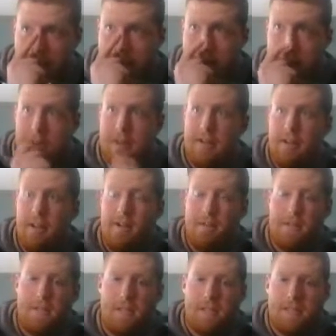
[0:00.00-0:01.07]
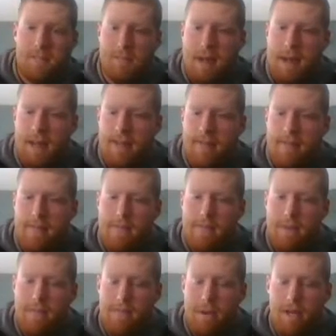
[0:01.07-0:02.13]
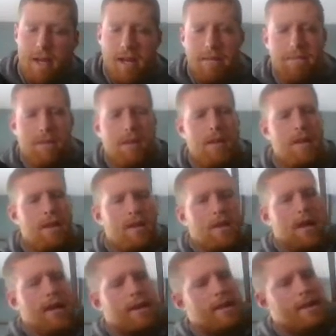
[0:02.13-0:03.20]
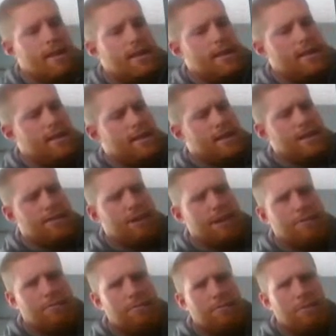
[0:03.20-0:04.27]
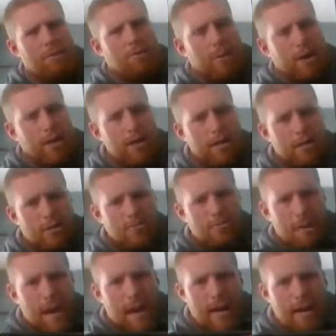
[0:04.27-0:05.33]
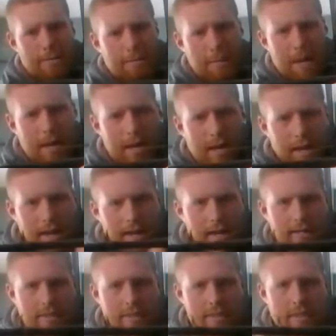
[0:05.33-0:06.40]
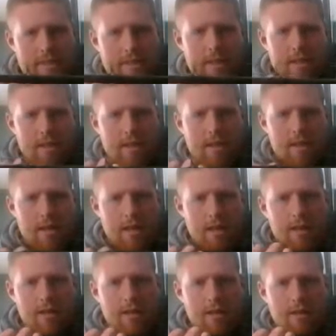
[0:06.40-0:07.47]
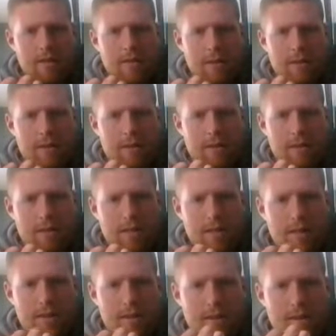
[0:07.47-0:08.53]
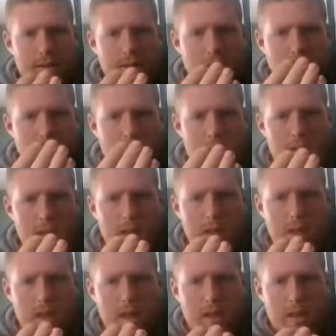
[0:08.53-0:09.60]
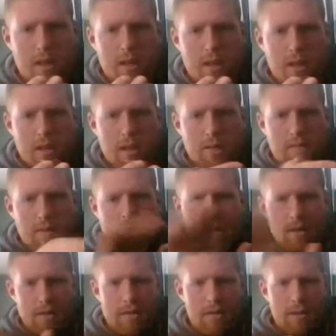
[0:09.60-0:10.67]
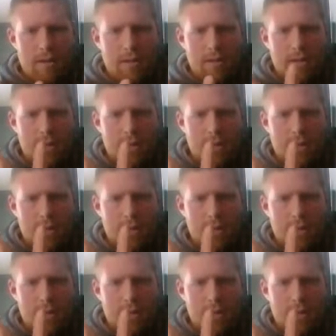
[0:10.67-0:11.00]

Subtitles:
You know, it helps you sense a bite. But I think if I remember correctly, these are Pack Bay guides. Not sure if you guys can see that very well. I can hardly see.